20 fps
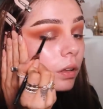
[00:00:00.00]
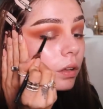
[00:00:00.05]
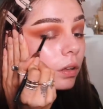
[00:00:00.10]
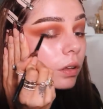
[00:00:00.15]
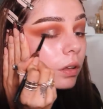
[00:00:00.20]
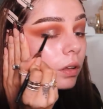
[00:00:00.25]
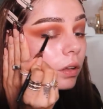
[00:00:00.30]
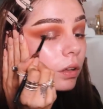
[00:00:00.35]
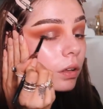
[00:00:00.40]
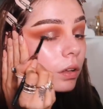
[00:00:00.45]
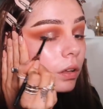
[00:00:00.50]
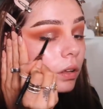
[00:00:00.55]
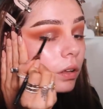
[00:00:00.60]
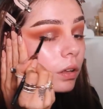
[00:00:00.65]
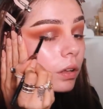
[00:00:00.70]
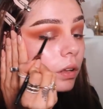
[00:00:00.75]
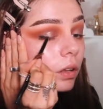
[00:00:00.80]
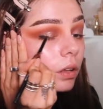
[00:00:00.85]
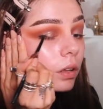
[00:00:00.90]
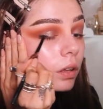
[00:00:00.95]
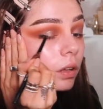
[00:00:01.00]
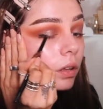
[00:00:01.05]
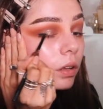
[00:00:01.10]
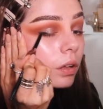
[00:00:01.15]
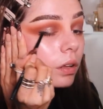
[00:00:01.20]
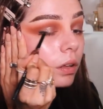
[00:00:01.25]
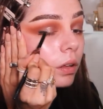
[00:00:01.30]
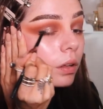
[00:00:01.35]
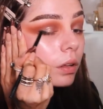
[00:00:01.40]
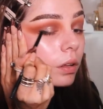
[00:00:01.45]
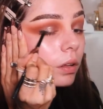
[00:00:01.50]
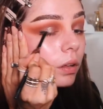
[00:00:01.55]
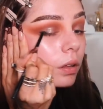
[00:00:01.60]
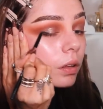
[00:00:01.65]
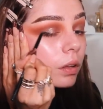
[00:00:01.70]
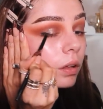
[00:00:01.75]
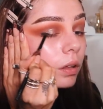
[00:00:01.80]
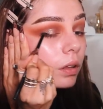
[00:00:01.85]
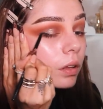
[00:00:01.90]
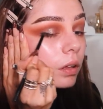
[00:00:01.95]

up the color on the outer corner. Then I'm gonna take my